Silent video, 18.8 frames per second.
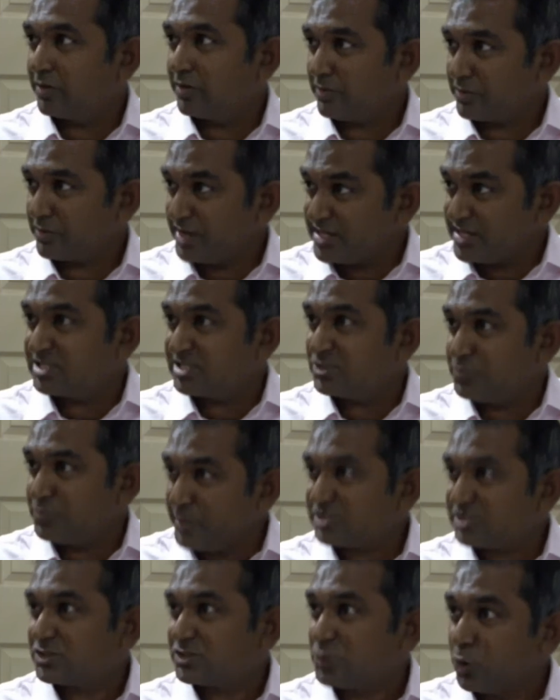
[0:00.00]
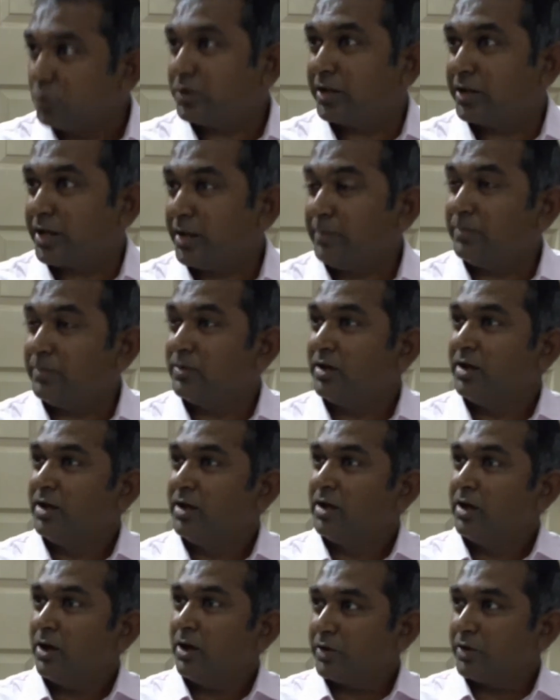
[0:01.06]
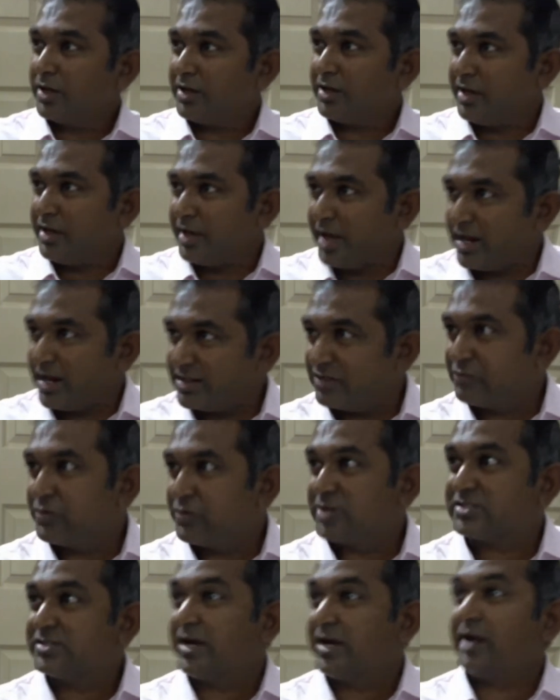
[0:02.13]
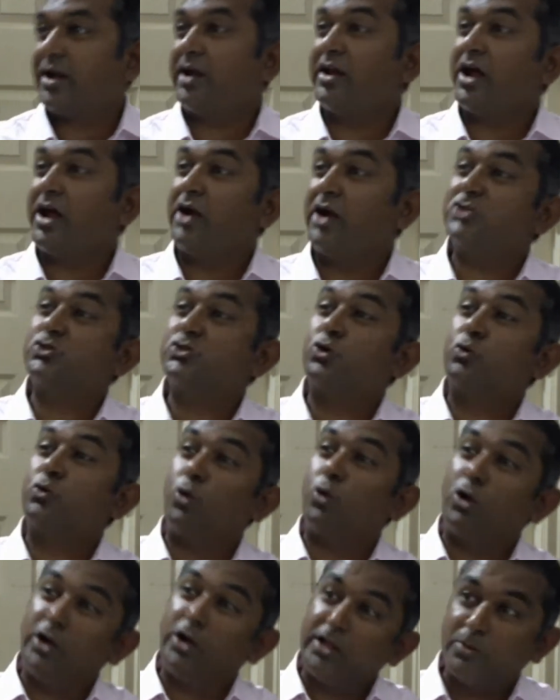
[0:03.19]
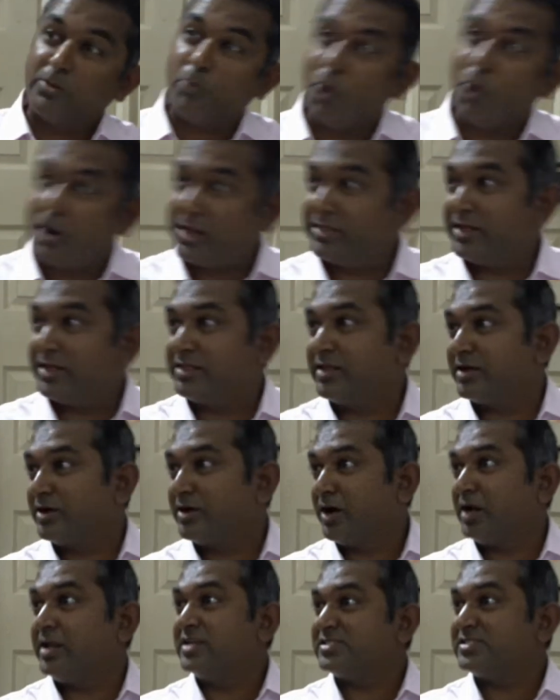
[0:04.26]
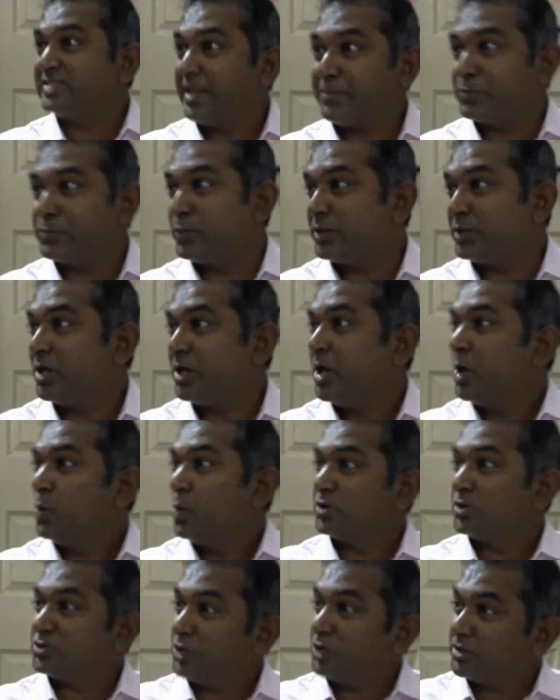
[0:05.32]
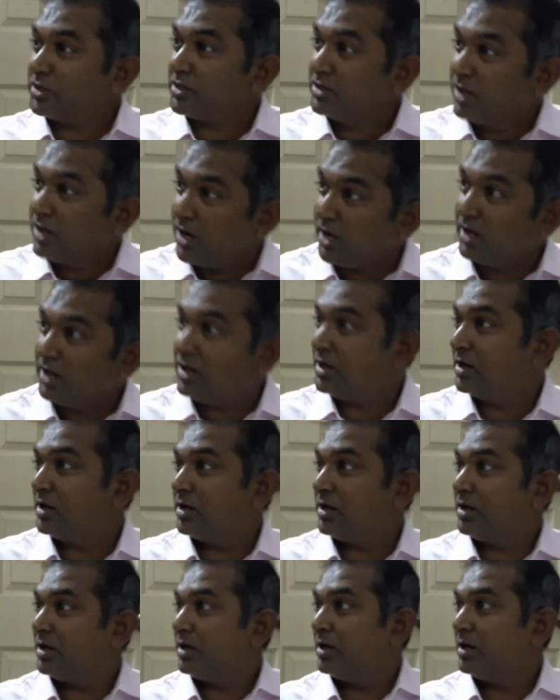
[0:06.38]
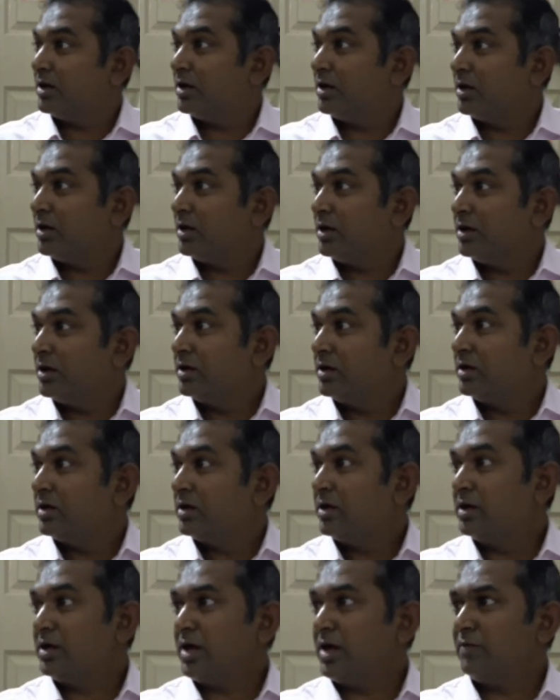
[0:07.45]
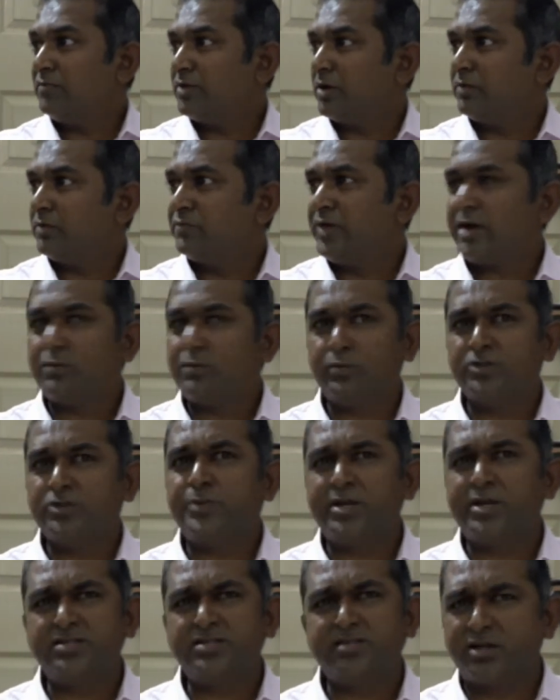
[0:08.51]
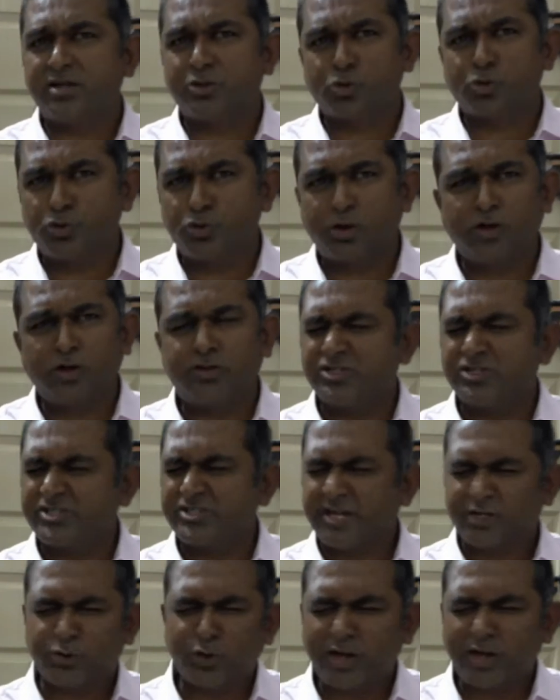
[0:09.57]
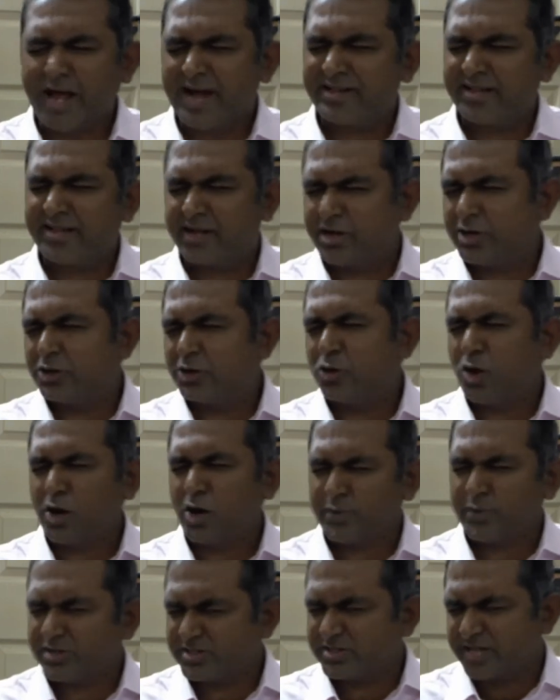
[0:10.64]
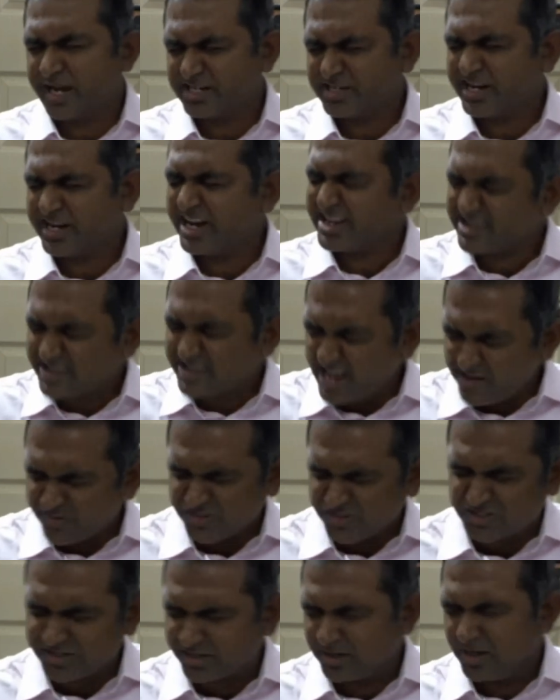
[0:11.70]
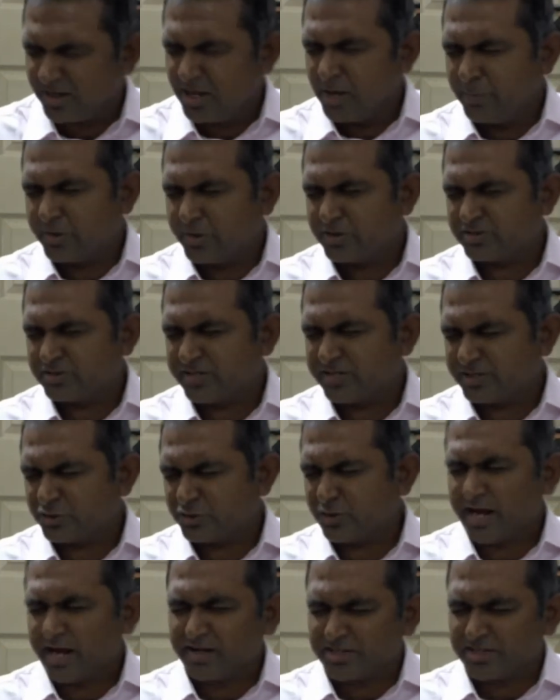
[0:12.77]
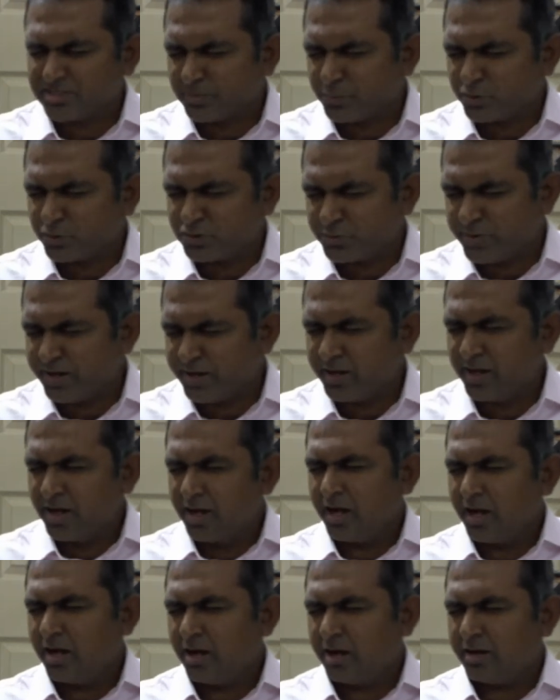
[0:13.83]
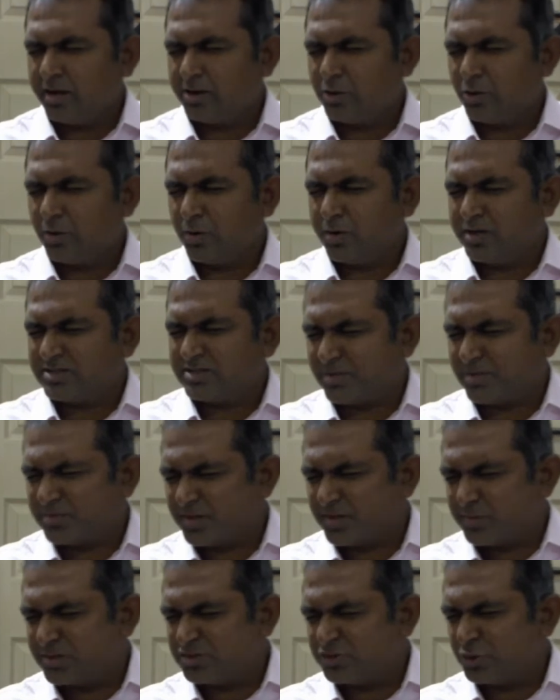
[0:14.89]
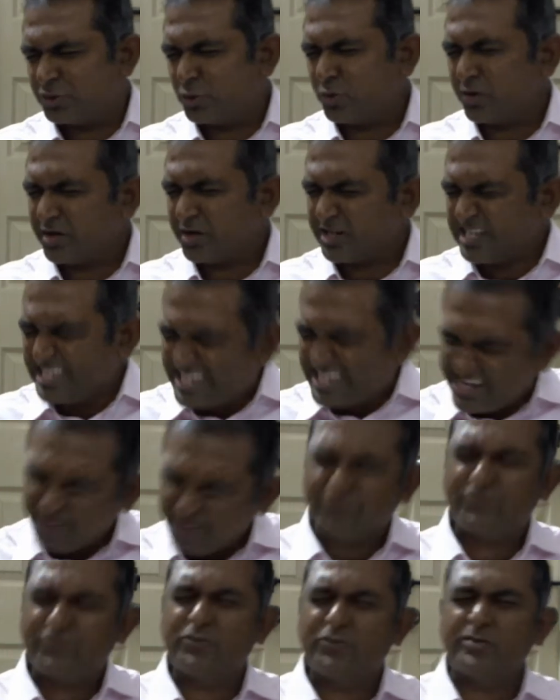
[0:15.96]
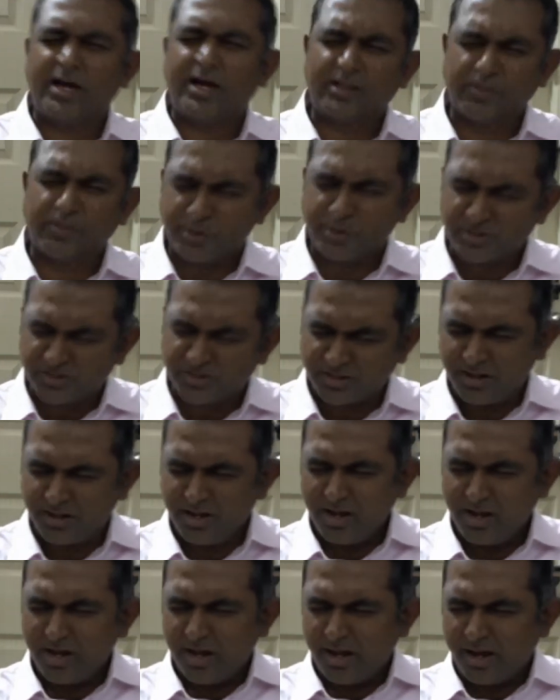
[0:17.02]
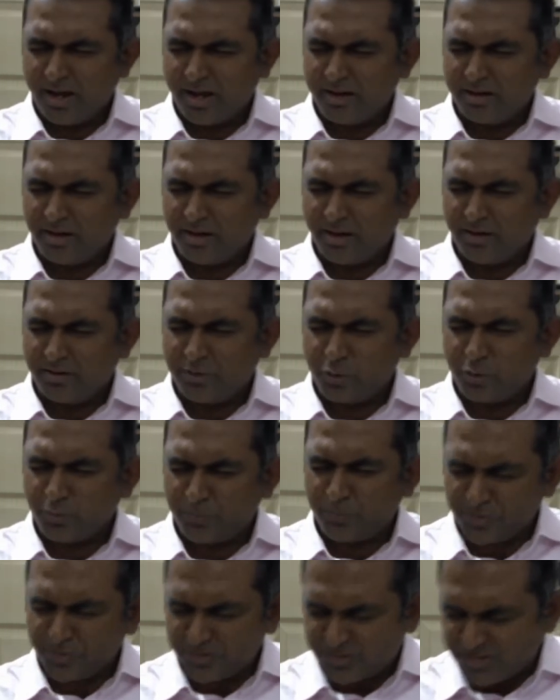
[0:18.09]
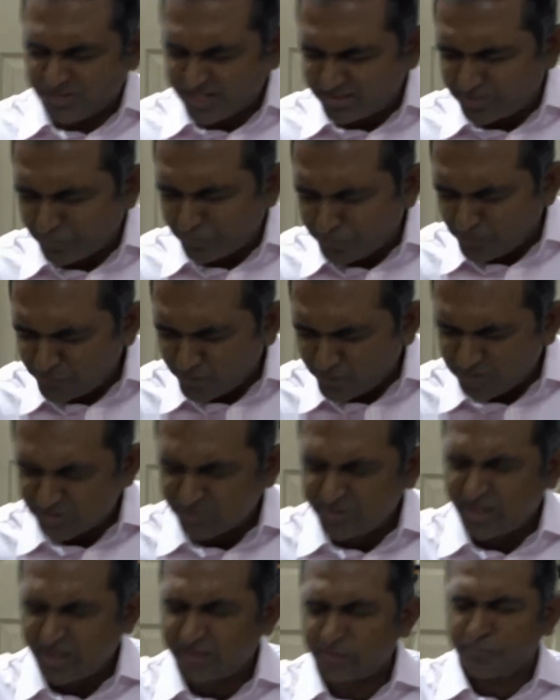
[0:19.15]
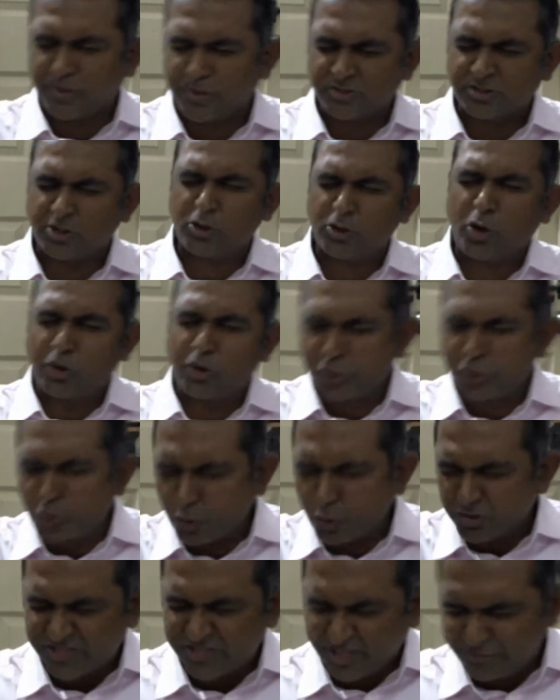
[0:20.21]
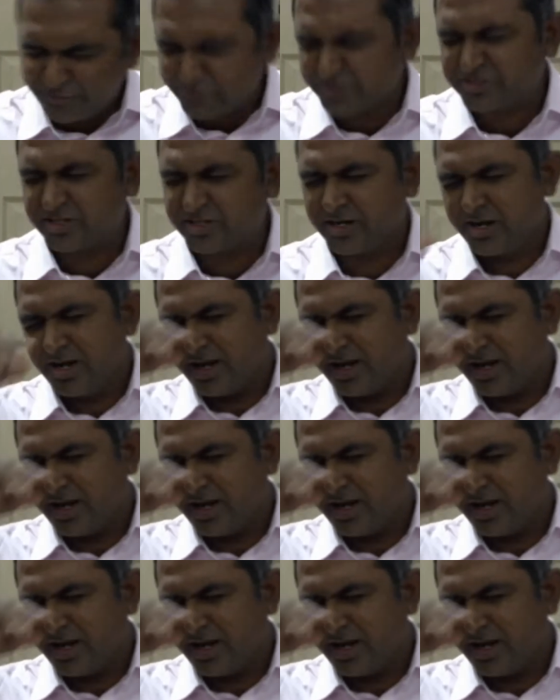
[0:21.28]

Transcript: reasons best known to him, okay, he had the first night and he understood only in the morning that the girl he slept with was not the girl he loved. In fact, which means they throughout the sexual act, they didn't talk, which is actually a travesty. Because sexual act is supposed to be, you know, something which you give to the other person. And you seek the preference of the other person, not your own selfish